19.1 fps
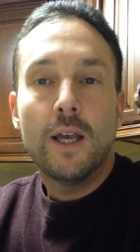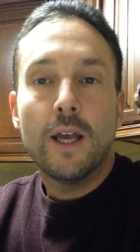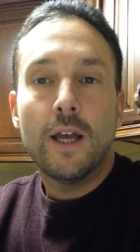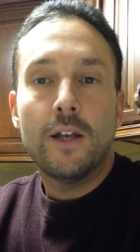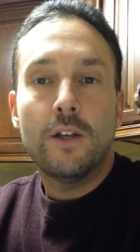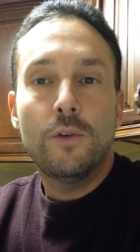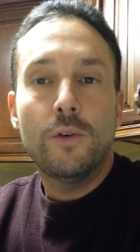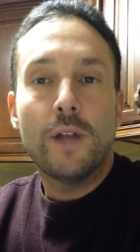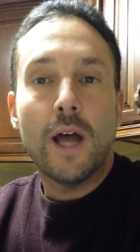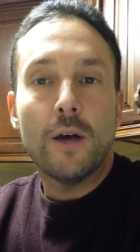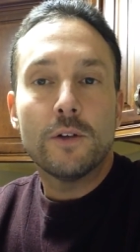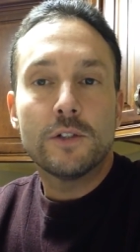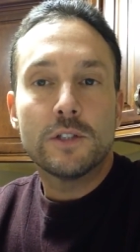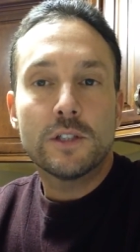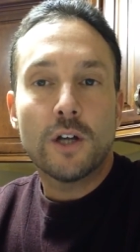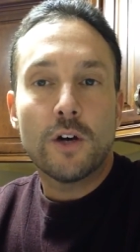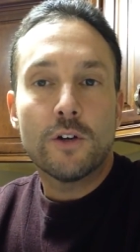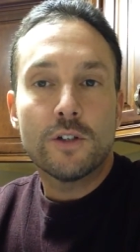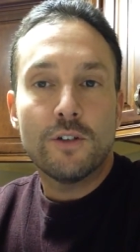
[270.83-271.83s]
and you now
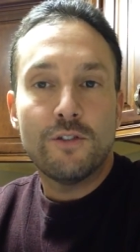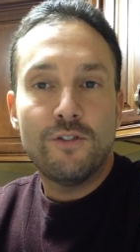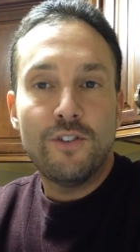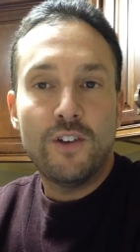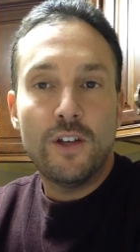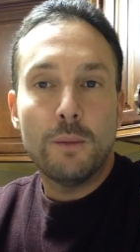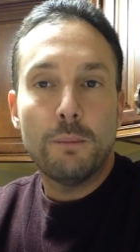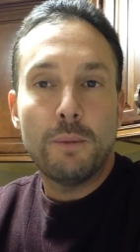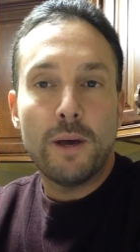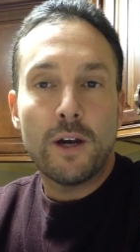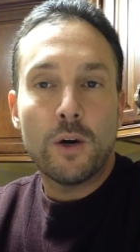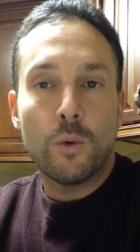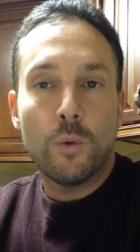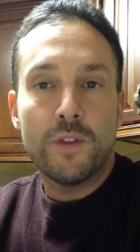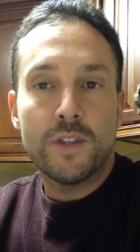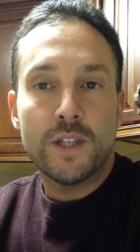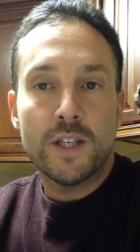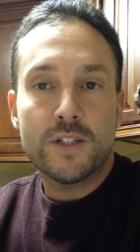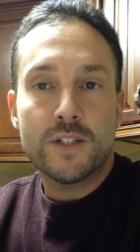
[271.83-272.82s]
start to feel better
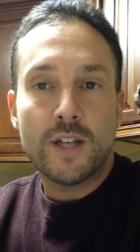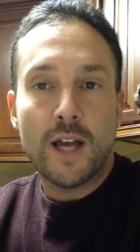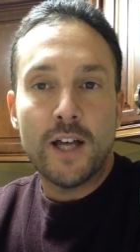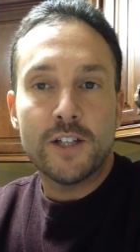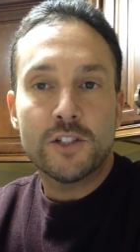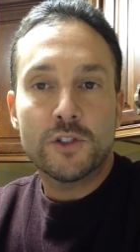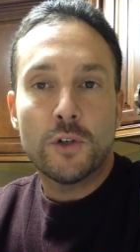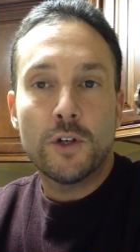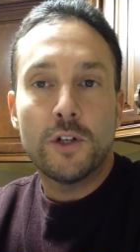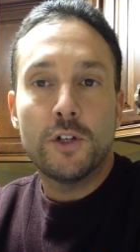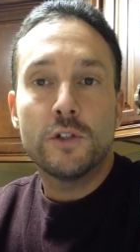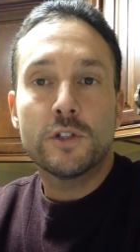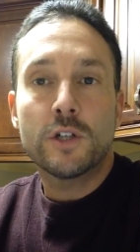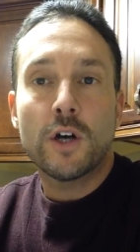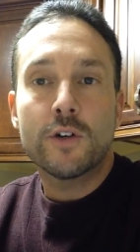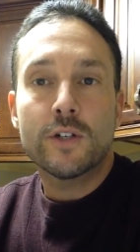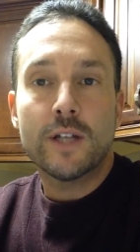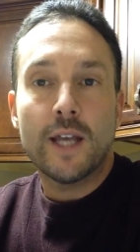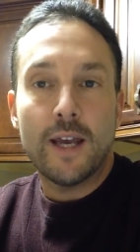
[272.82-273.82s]
with testosterone and you
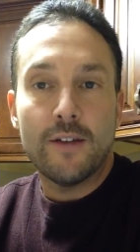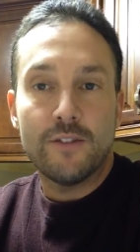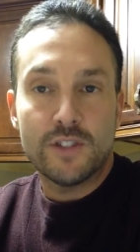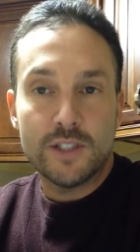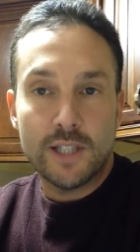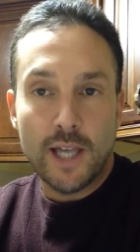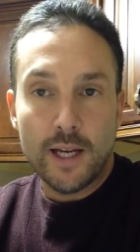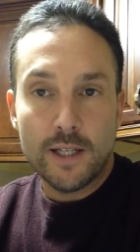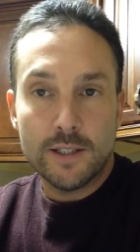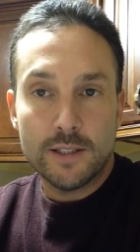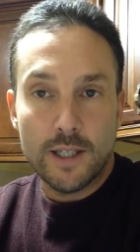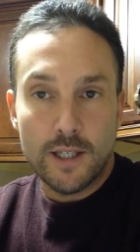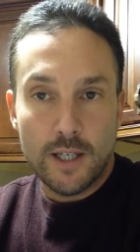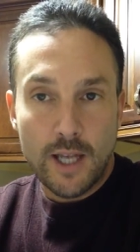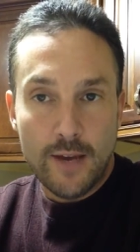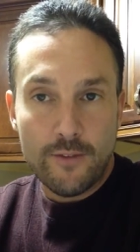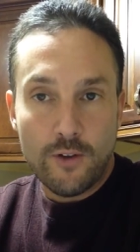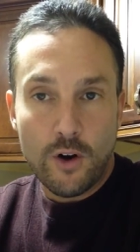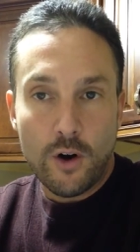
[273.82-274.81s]
start to have sex and
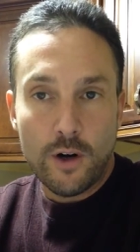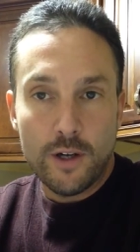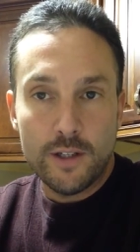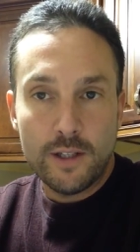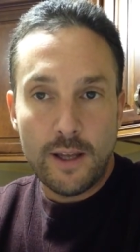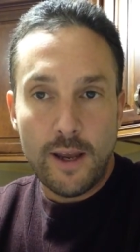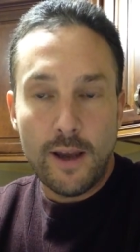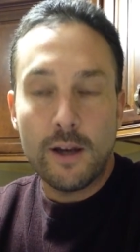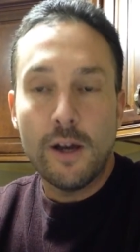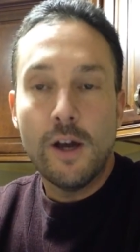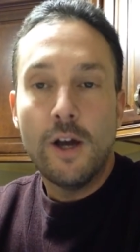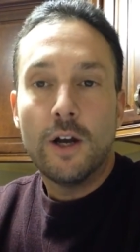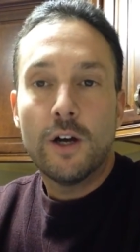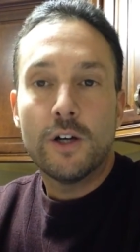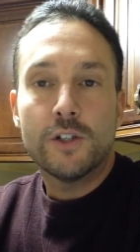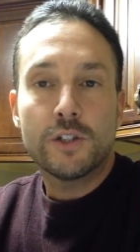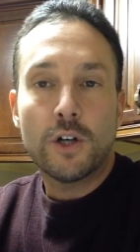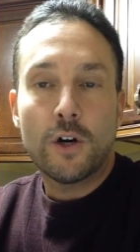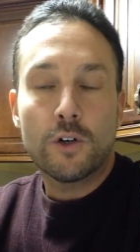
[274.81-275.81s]
have a heart attack,
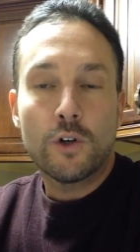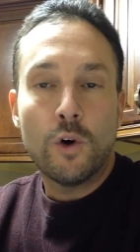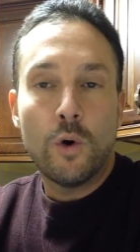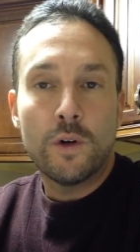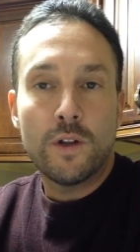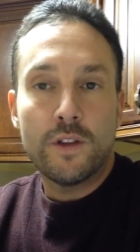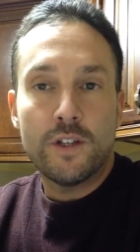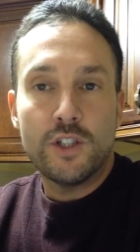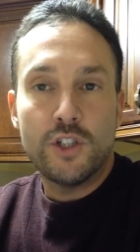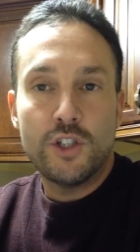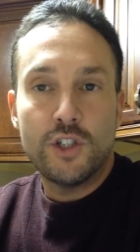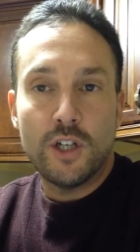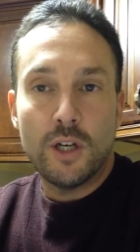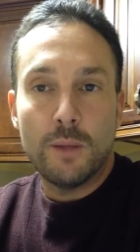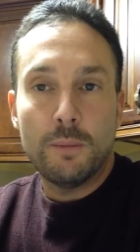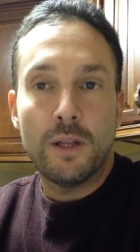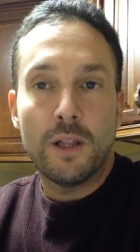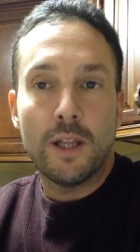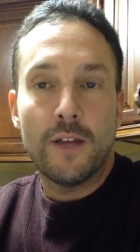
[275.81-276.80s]
or start going to the
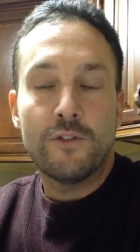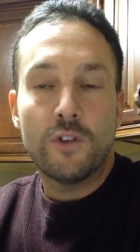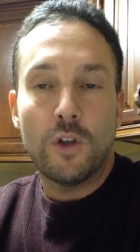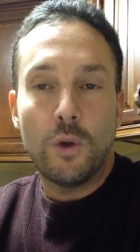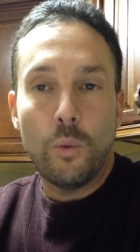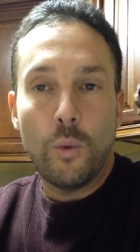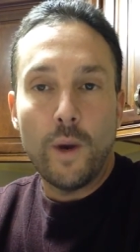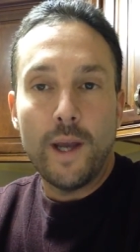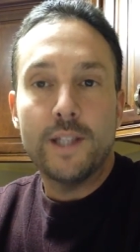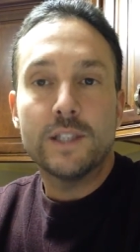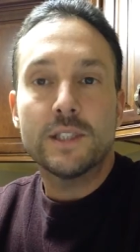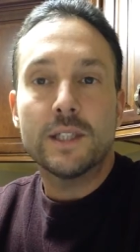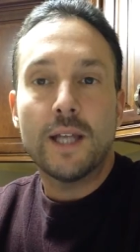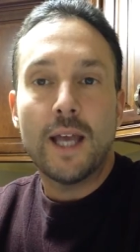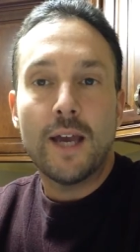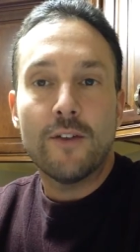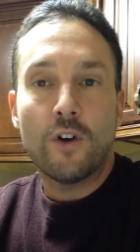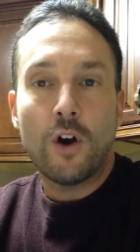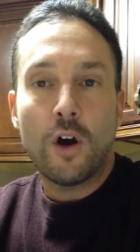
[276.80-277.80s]
gym and lifting weights and
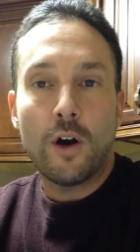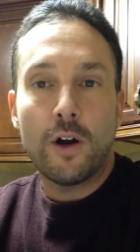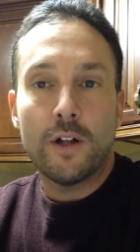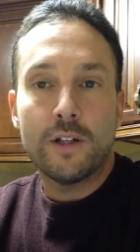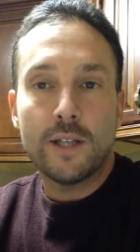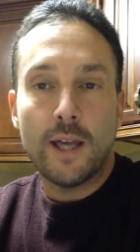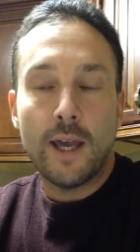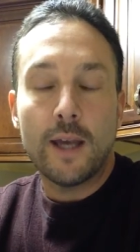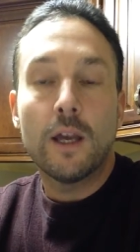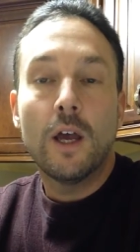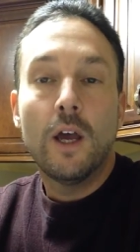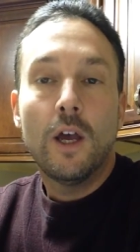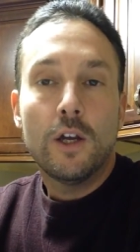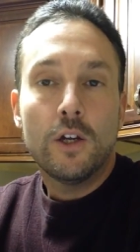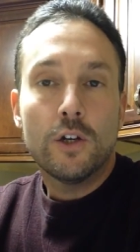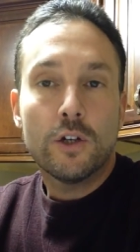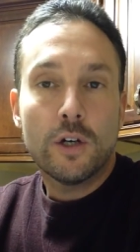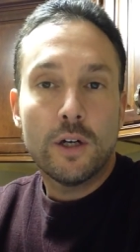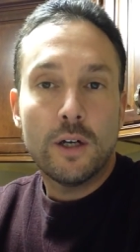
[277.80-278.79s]
have a heart attack,
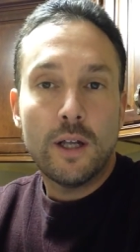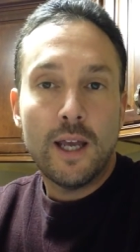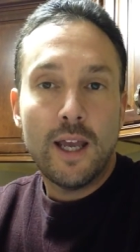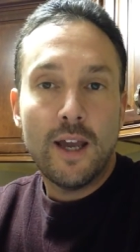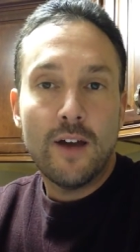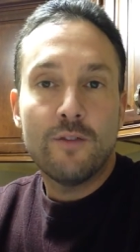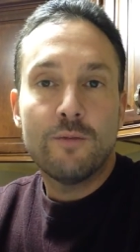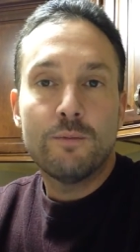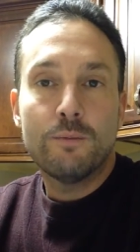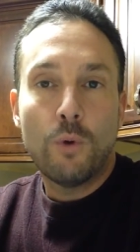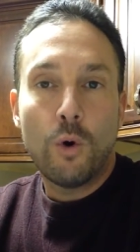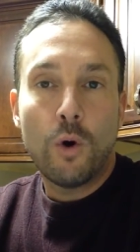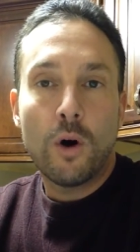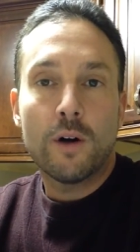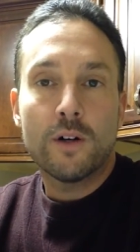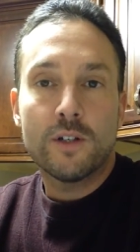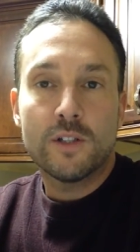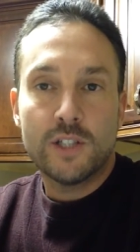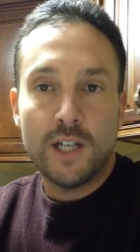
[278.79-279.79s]
you're going to have
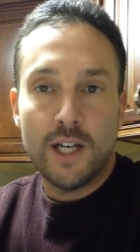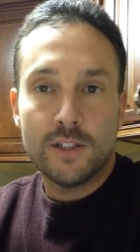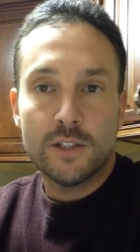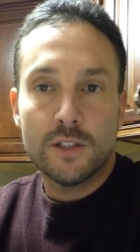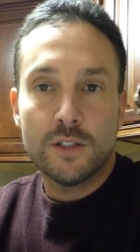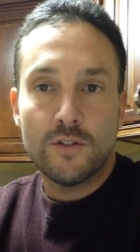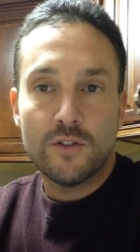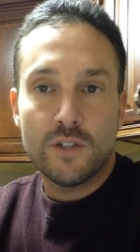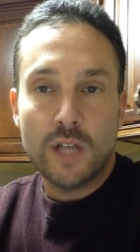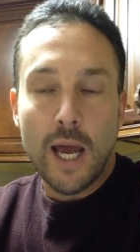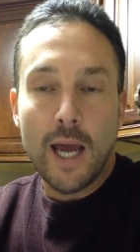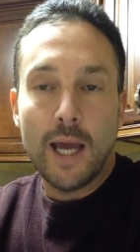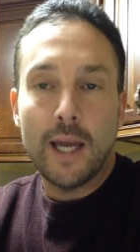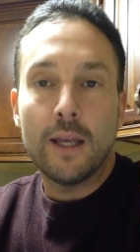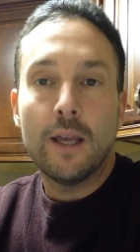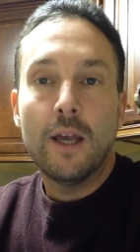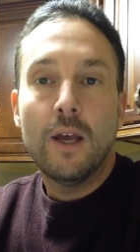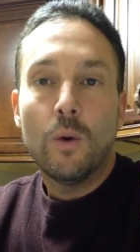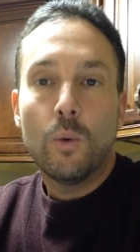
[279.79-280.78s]
more chances of
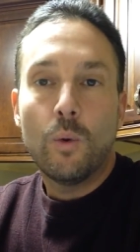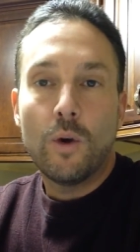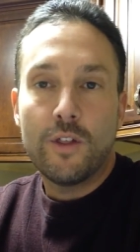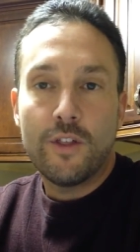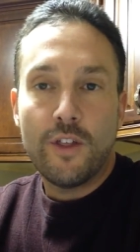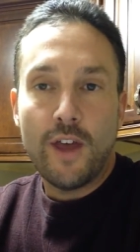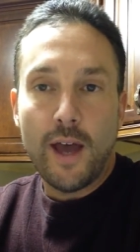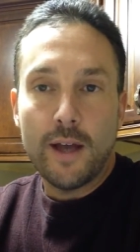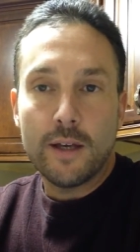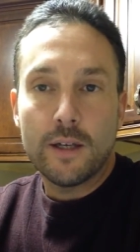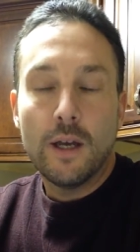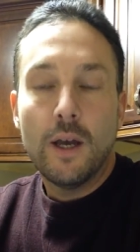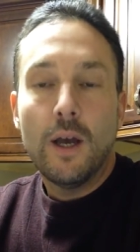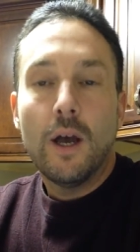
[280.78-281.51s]
dying with that.